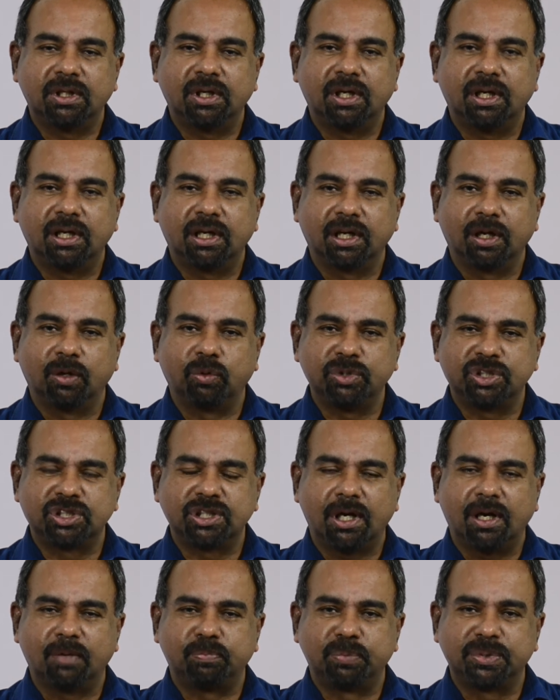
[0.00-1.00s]
which
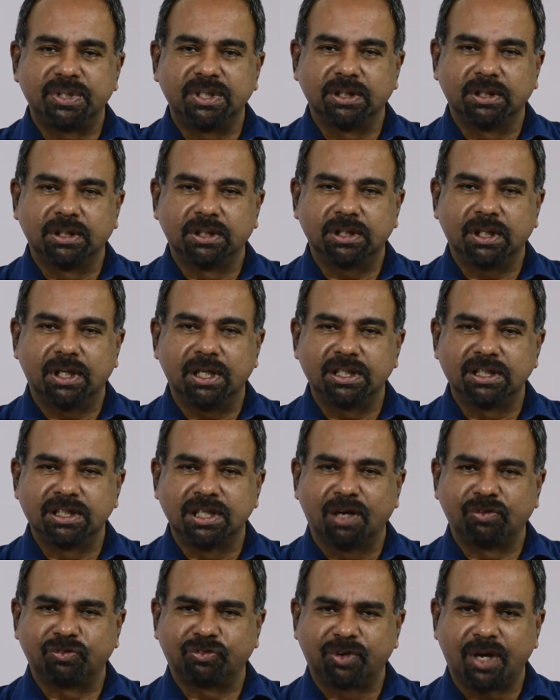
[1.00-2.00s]
appeared now
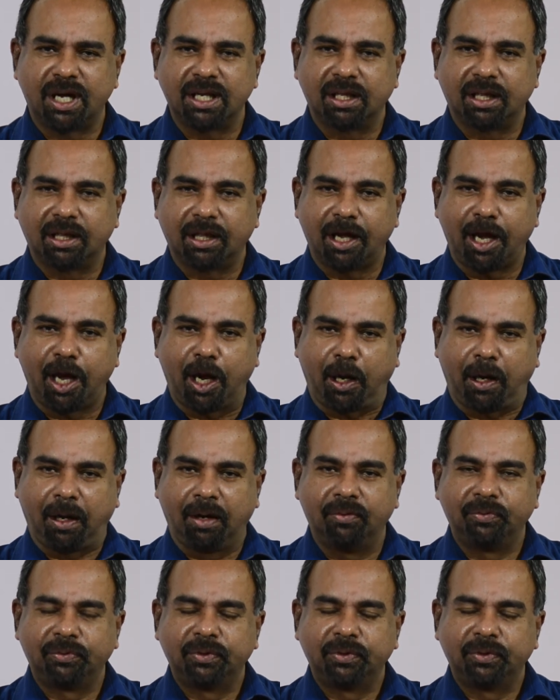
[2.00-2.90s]
and then.